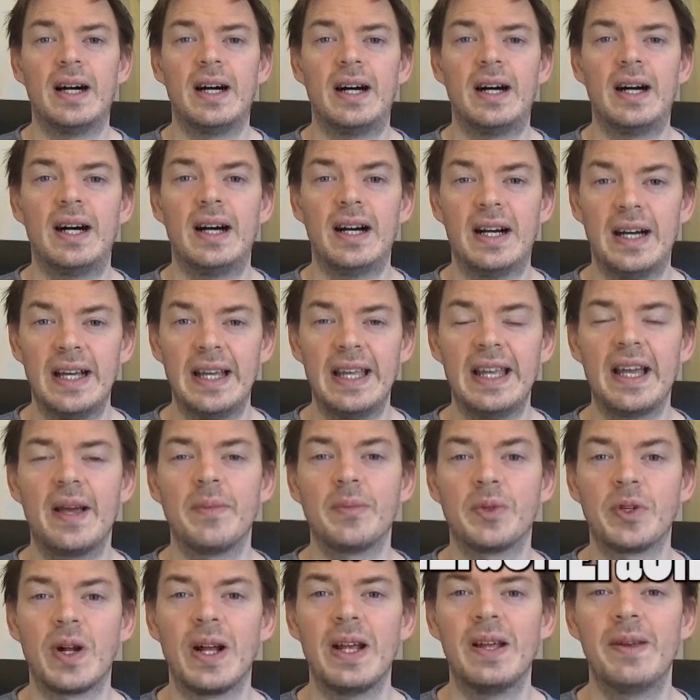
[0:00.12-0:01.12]
Hi,
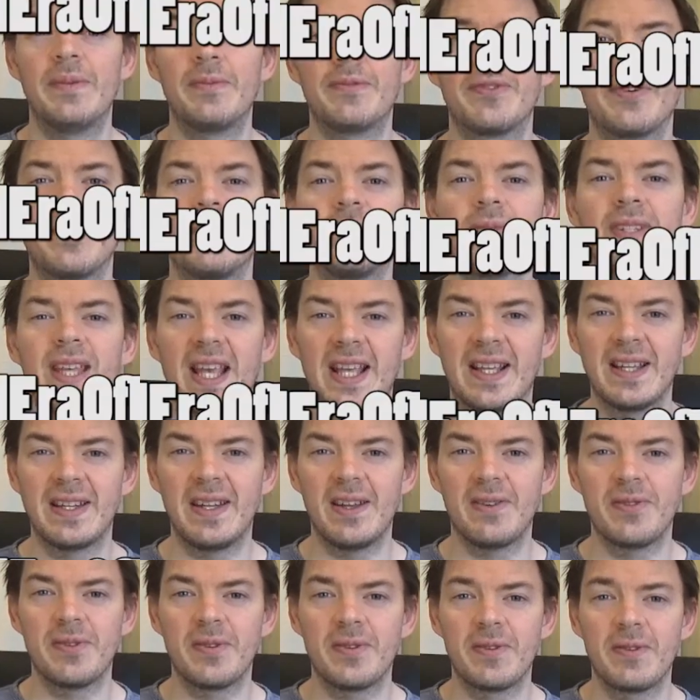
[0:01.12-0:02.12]
I'm Graham from Second
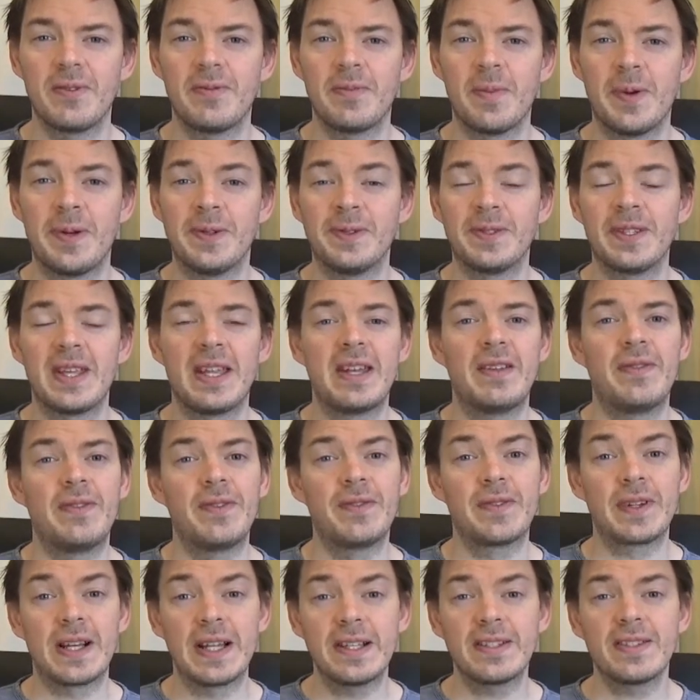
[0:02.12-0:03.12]
Era of Moles, and if
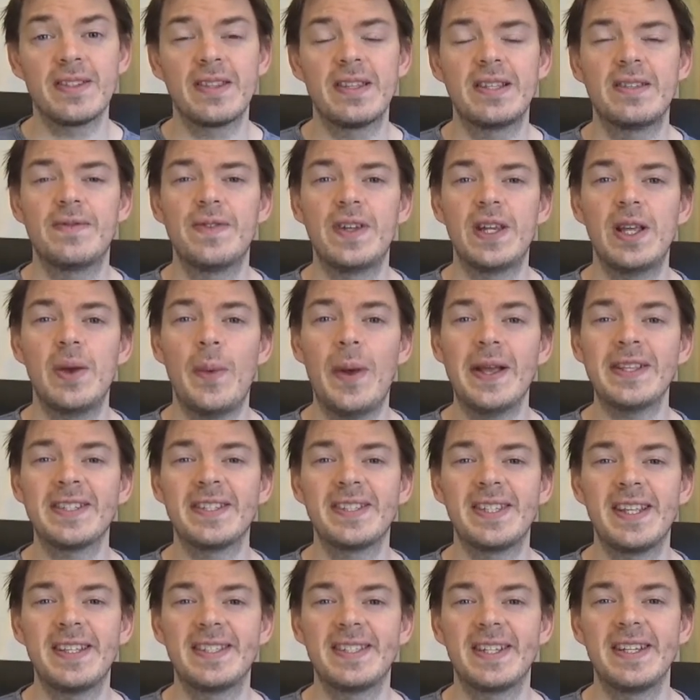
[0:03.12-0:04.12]
you've clicked on this video
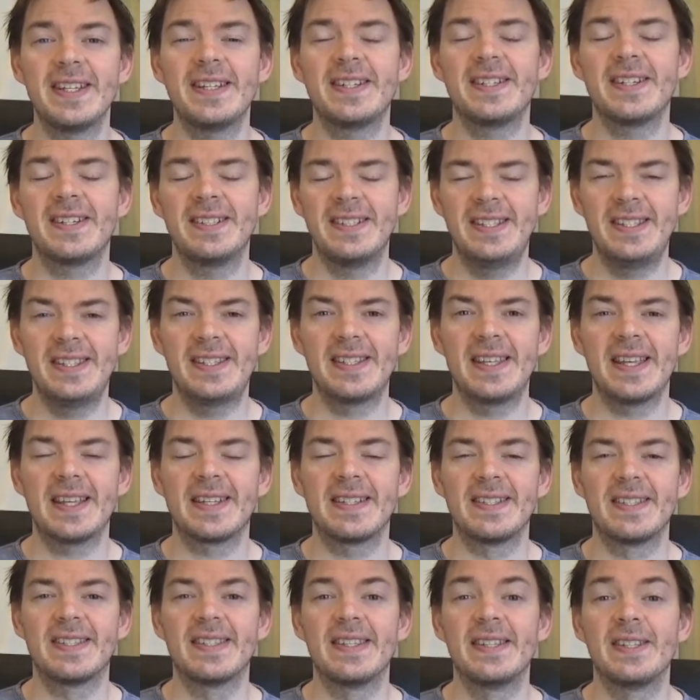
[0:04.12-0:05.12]
accidentally, 90
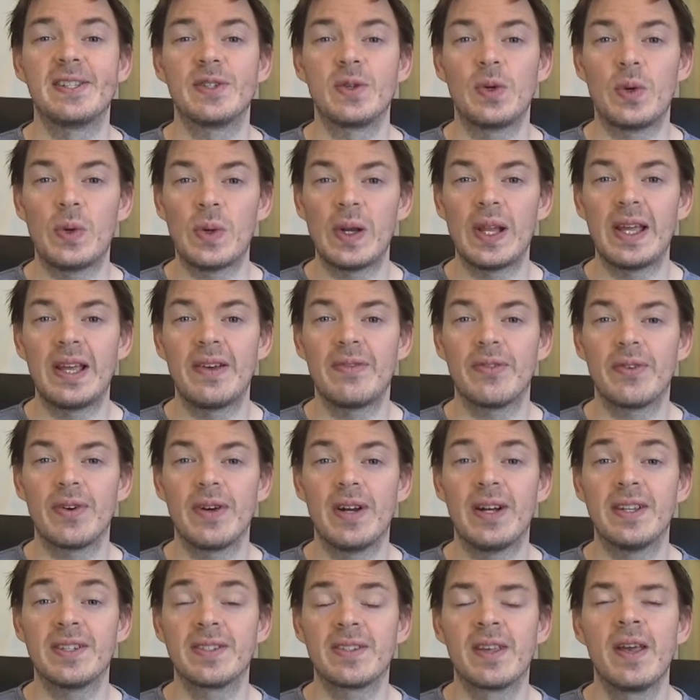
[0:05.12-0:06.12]
seconds is all I ever
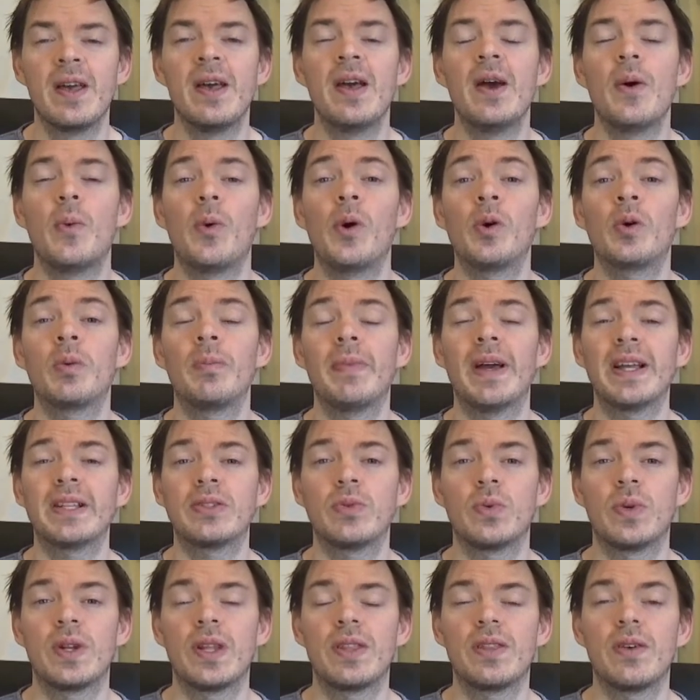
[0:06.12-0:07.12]
ask. Welcome back
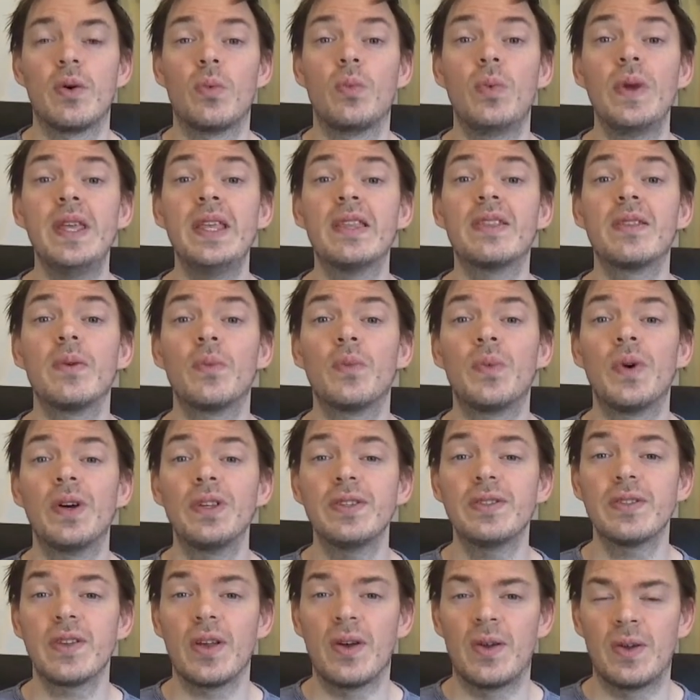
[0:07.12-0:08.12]
to another week that
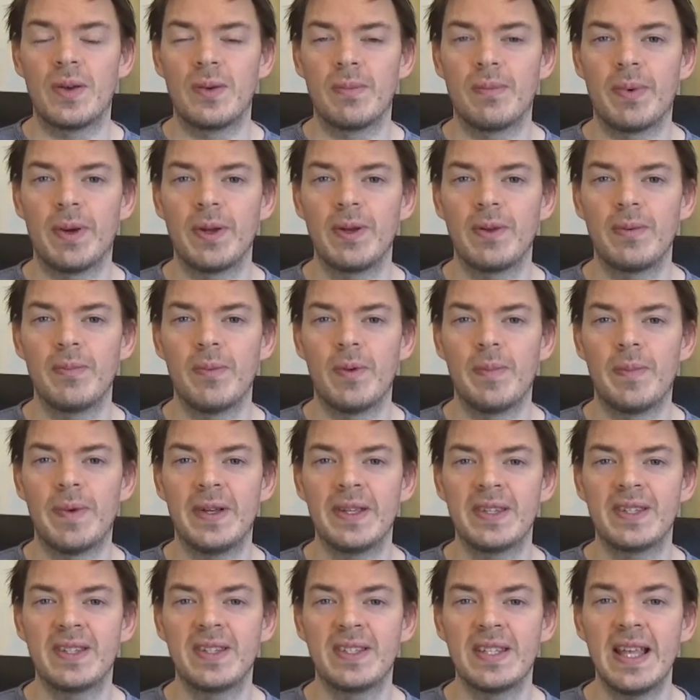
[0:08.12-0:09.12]
was on Pokemon
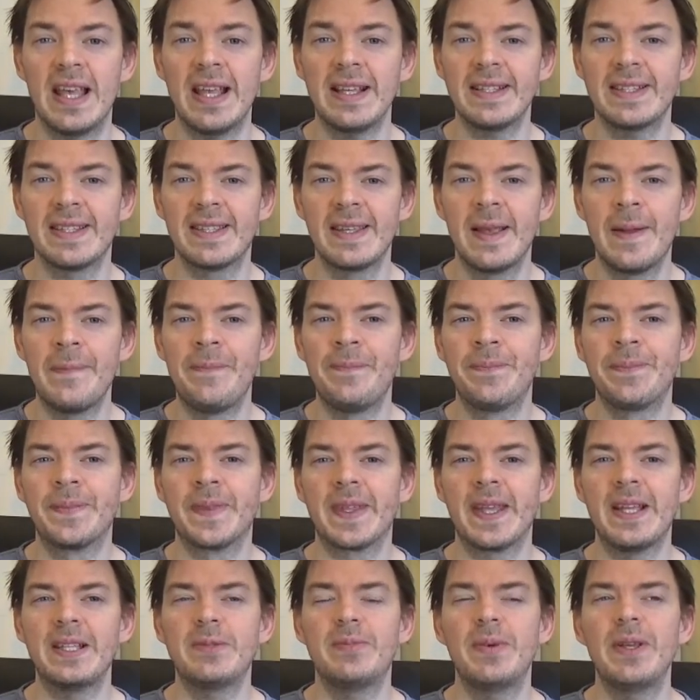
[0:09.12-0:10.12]
Masters X.
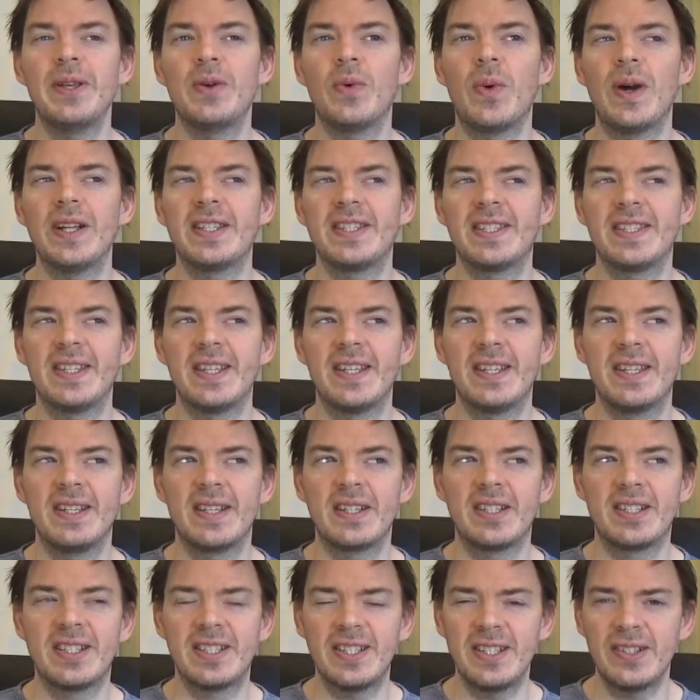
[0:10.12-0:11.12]
It's been quite
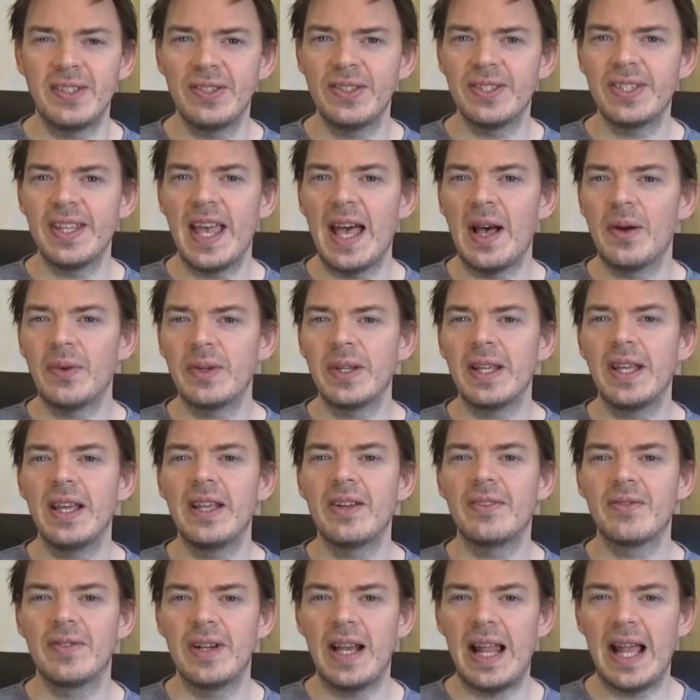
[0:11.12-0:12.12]
a chilled out
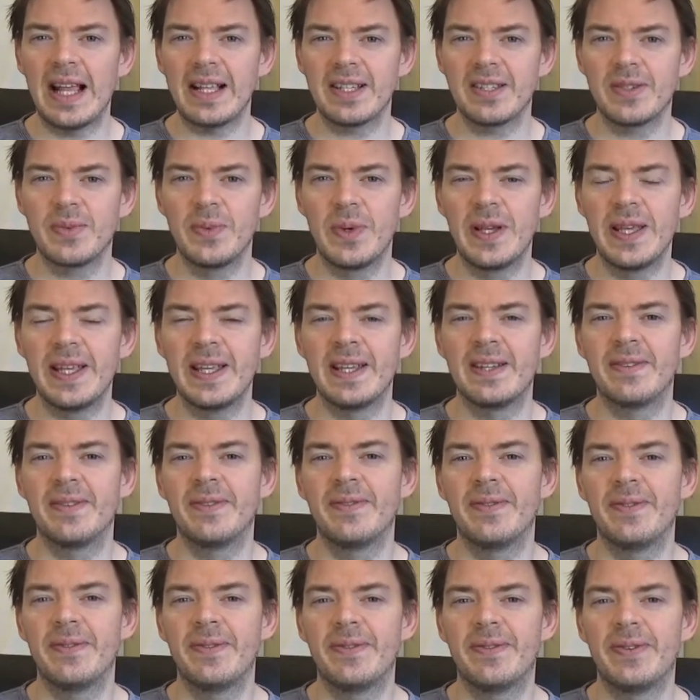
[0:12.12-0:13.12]
and relaxed week
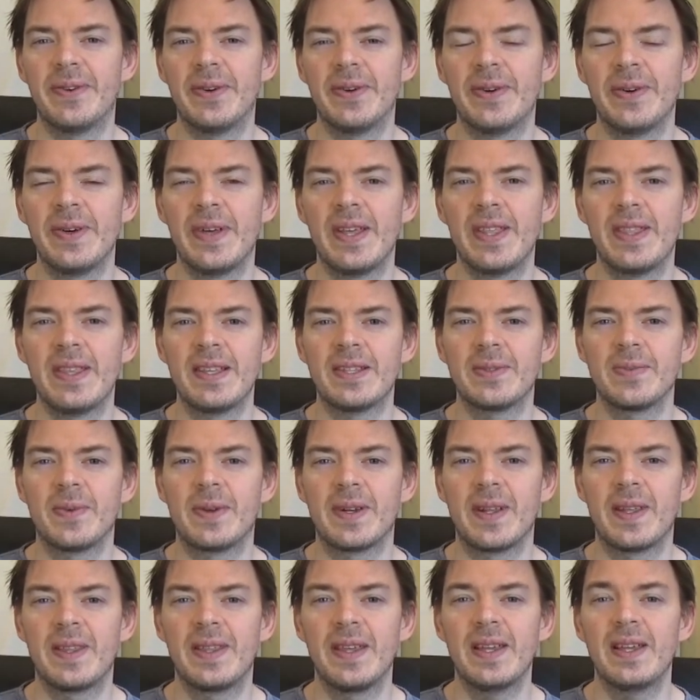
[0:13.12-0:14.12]
for this
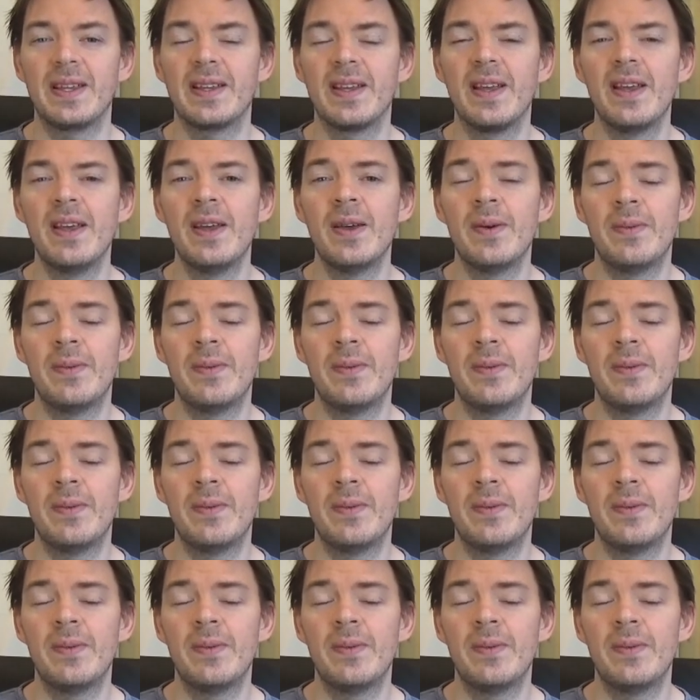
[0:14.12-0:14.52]
one, I think.